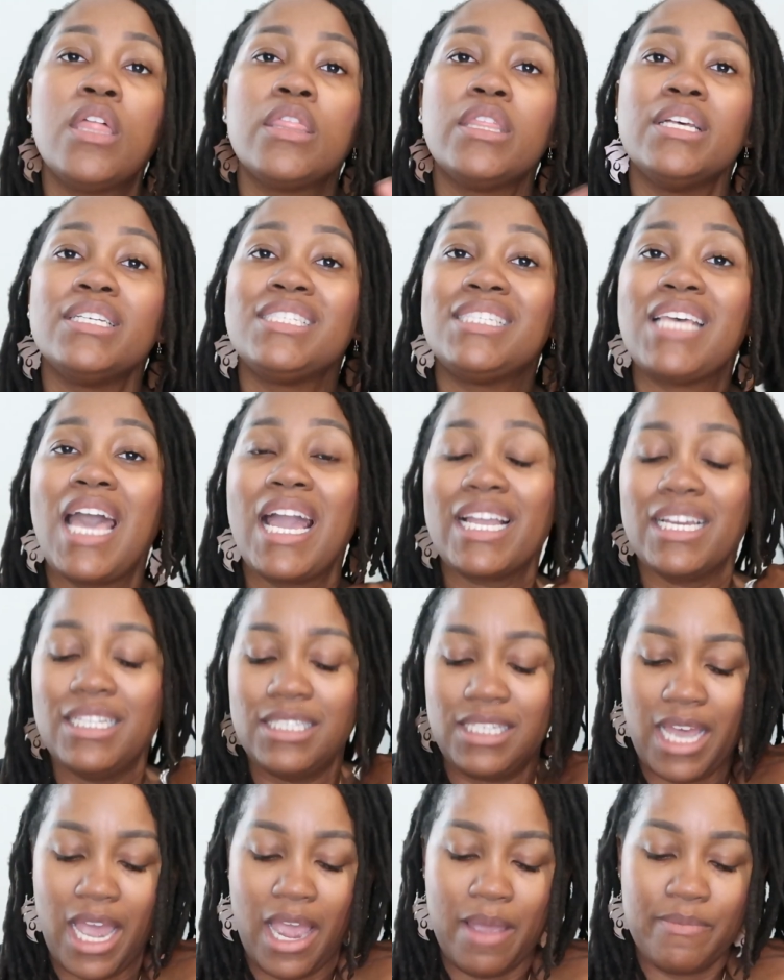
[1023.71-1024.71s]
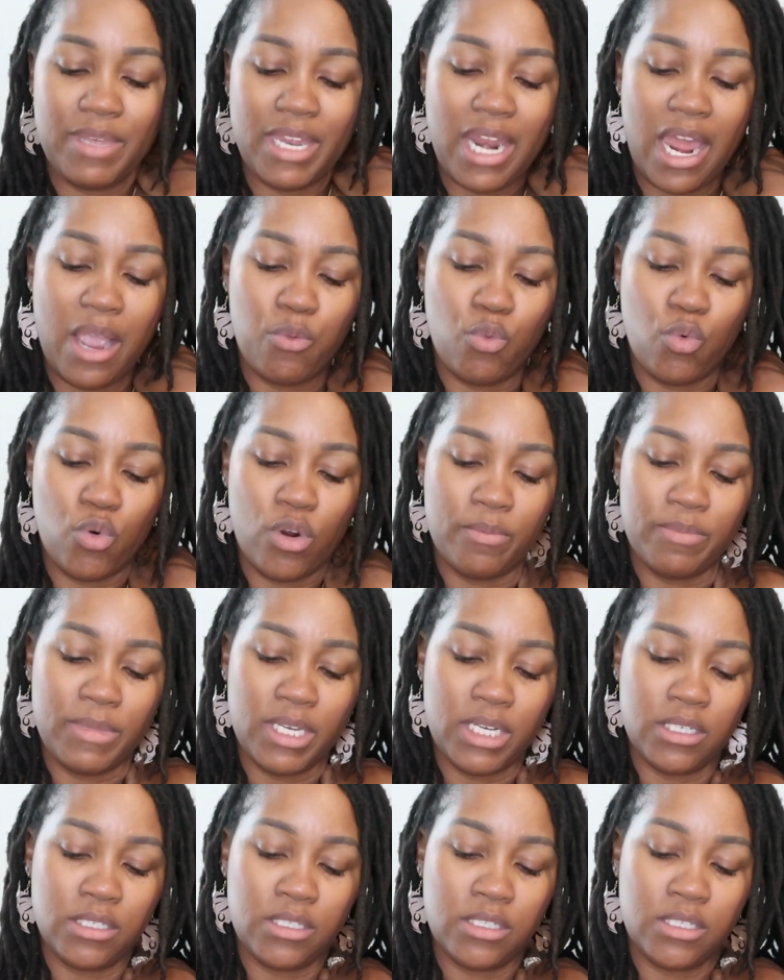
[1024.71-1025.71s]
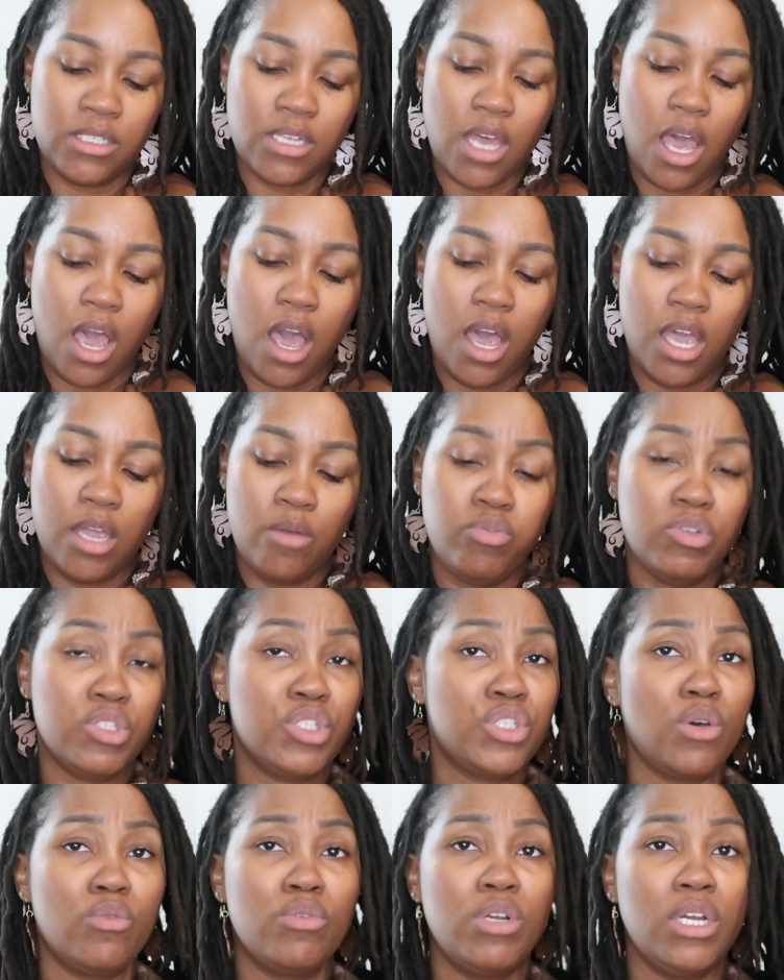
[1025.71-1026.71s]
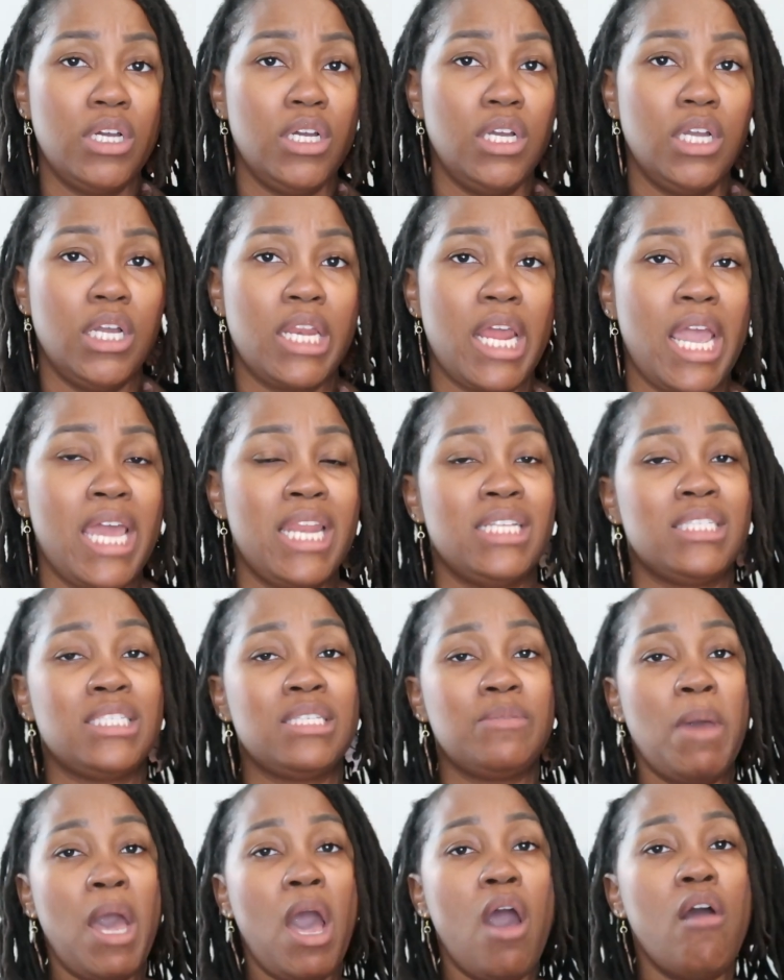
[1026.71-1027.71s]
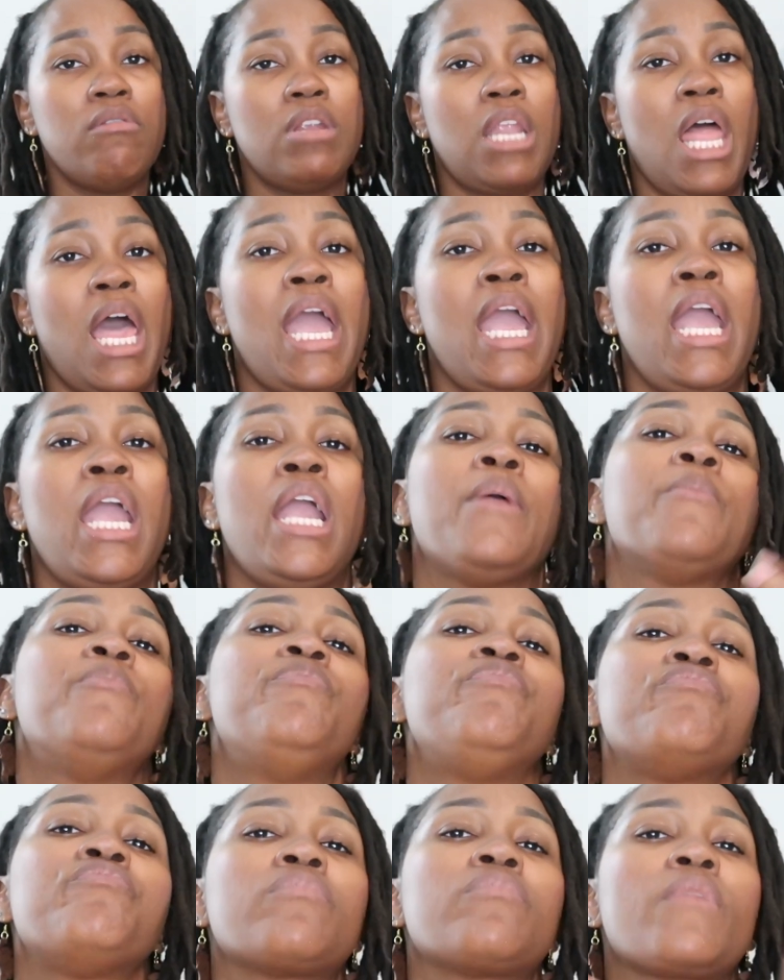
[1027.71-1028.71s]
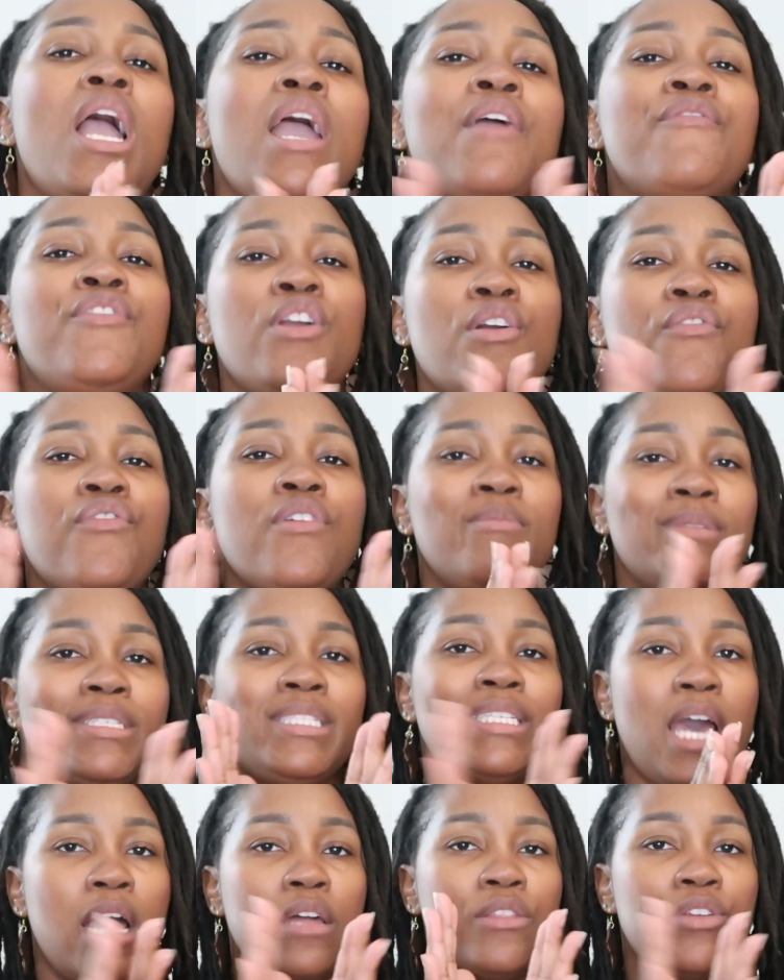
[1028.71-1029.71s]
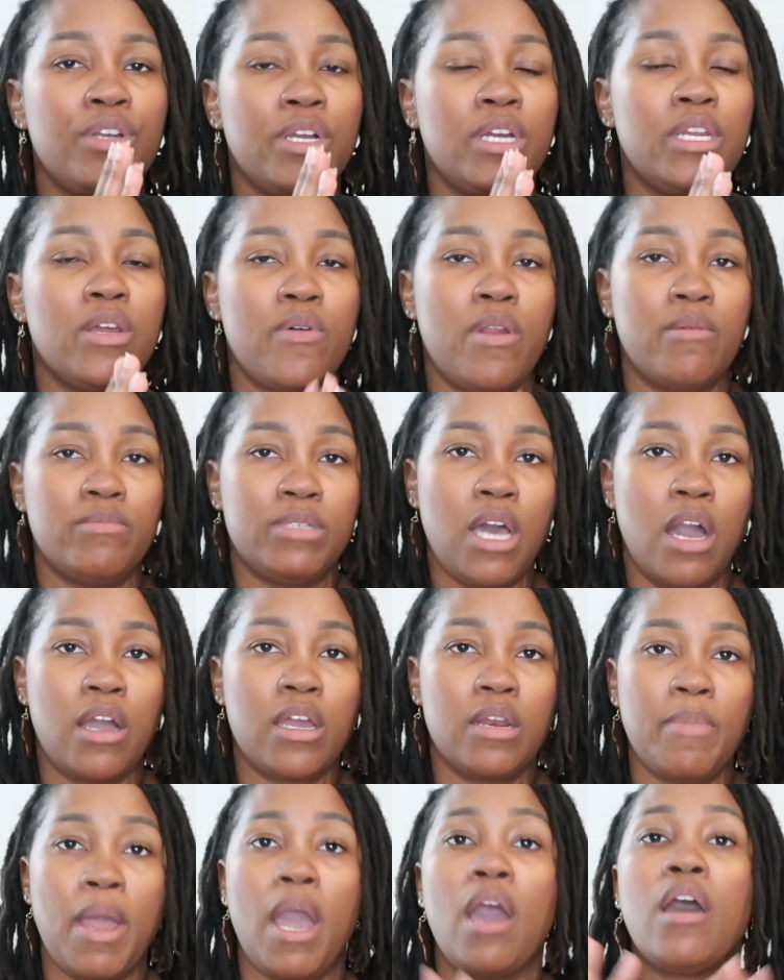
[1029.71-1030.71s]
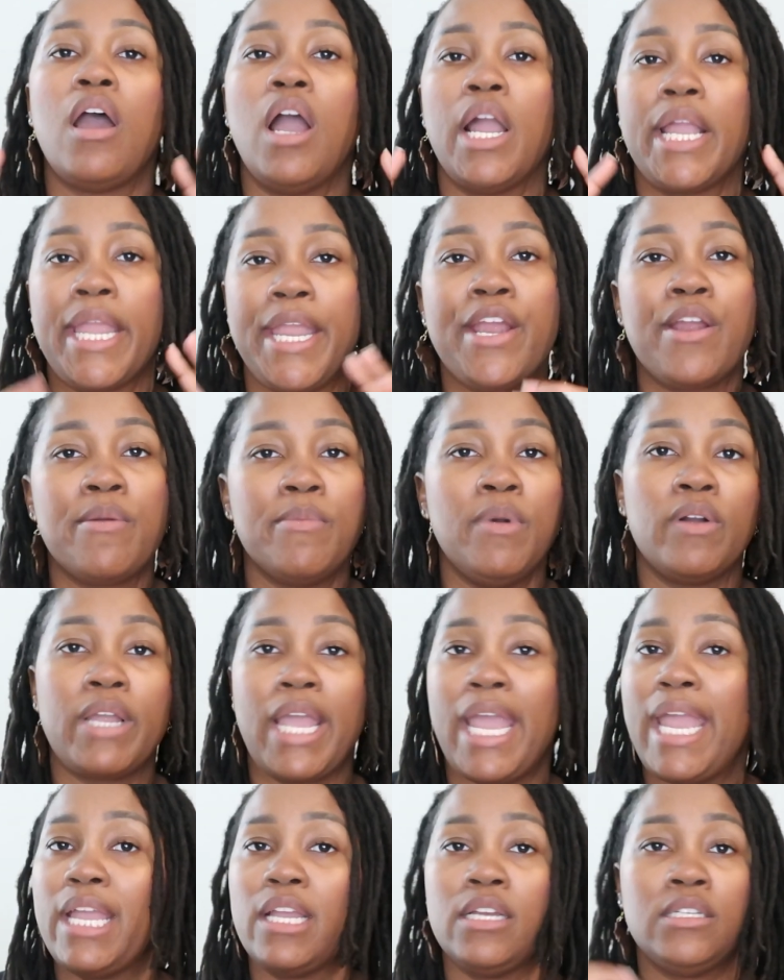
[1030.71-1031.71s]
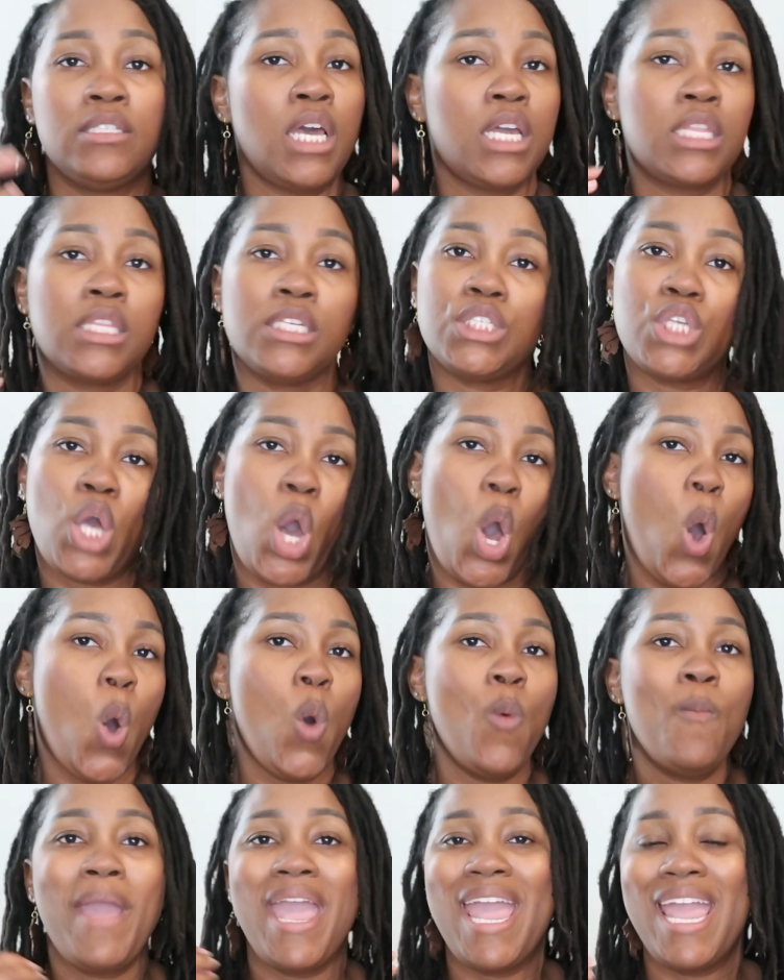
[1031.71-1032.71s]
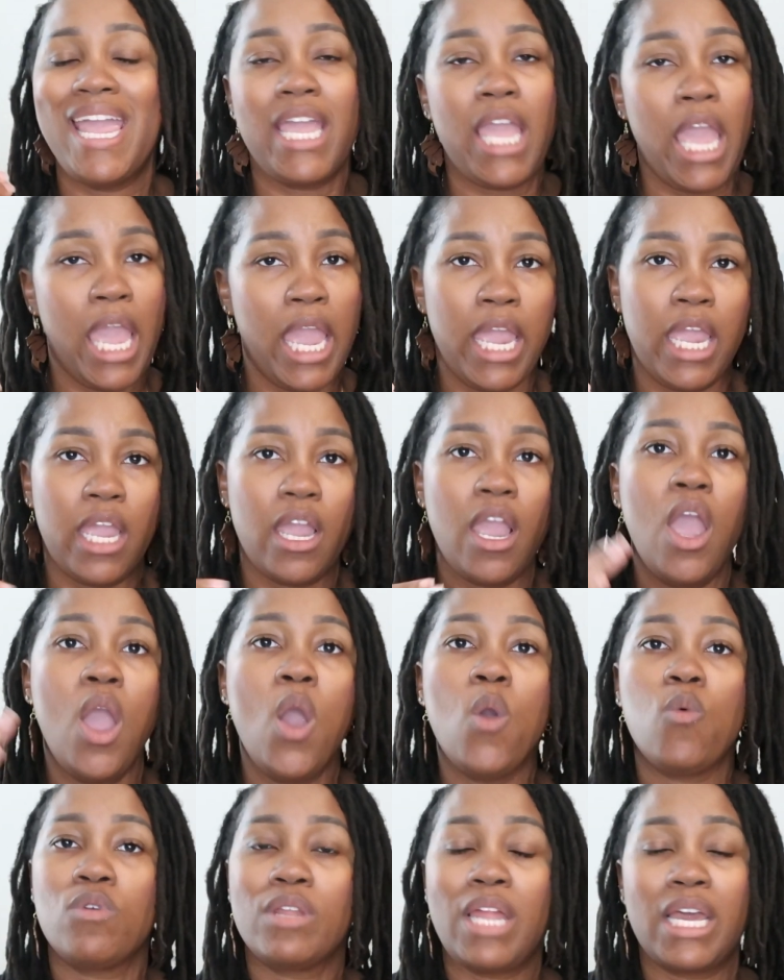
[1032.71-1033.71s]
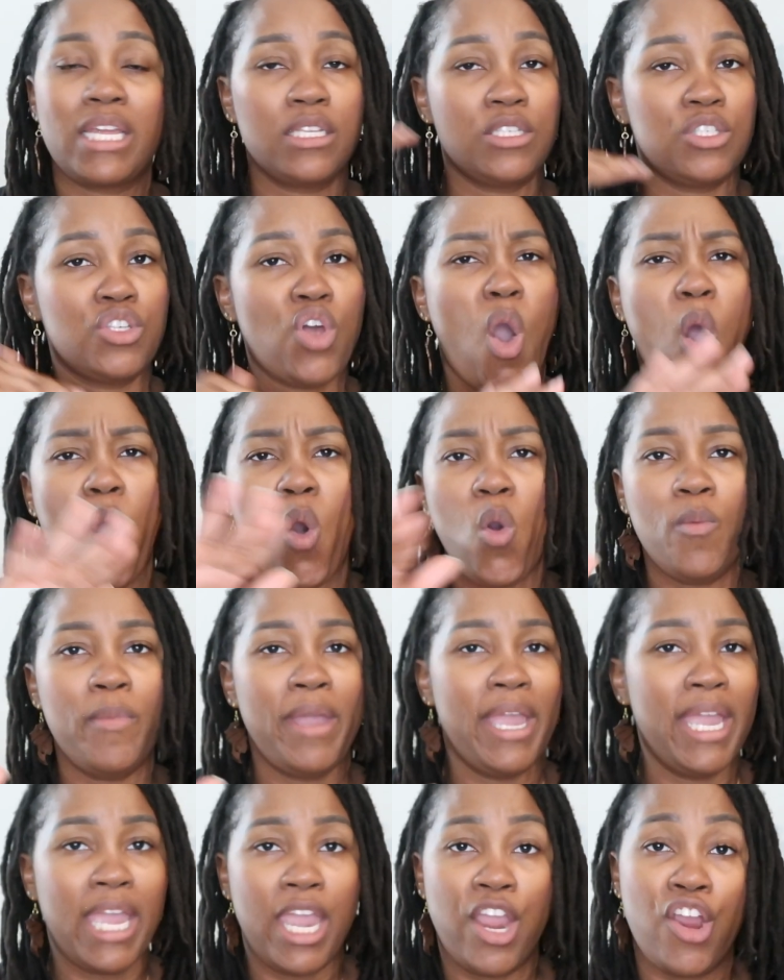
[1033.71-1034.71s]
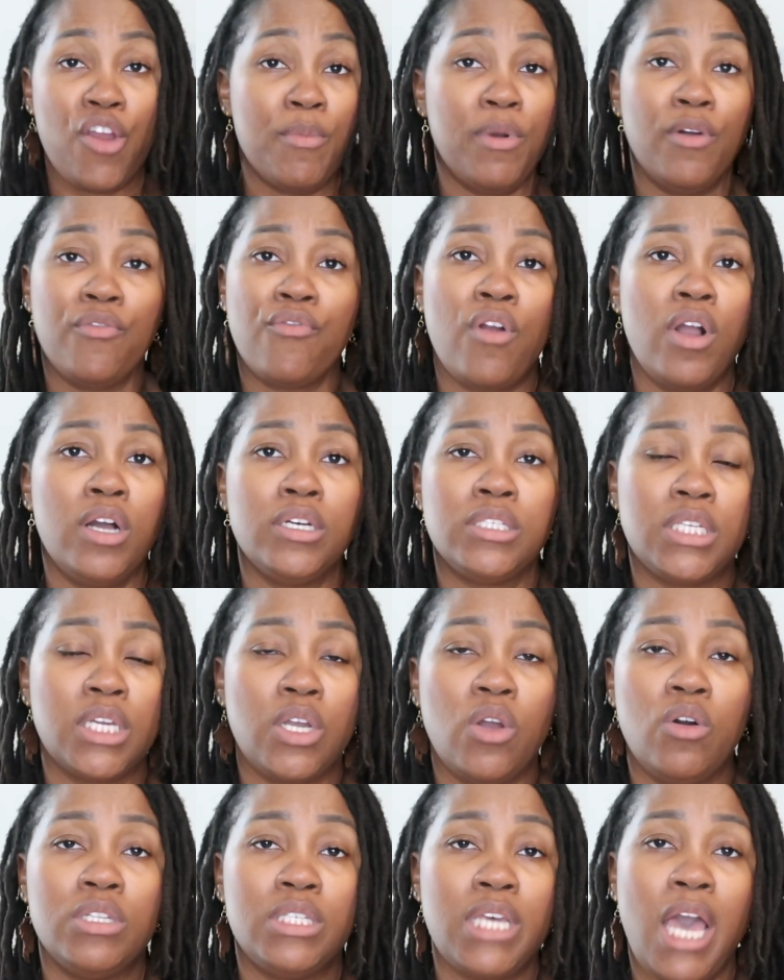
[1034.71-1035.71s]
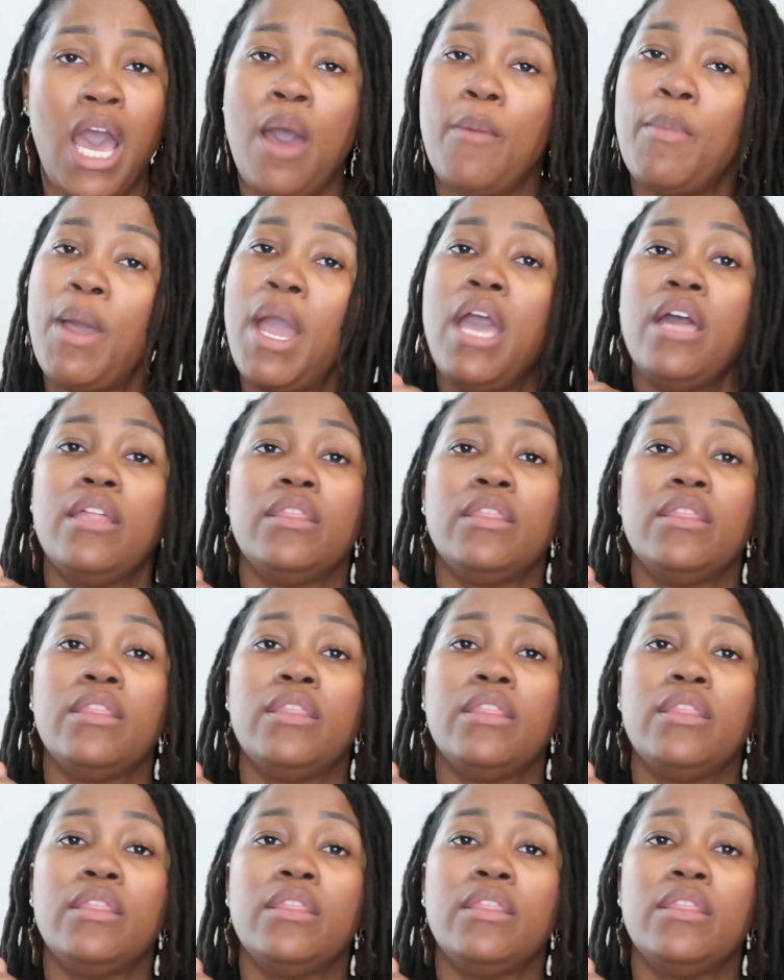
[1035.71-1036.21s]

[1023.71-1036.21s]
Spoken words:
The second time that I warmed this, it was so good. And it smelled like, if you're from the South, you're gonna know what I'm talking about. A caramel cake. It's like this homemade cake with like this homemade caramel frosting on top.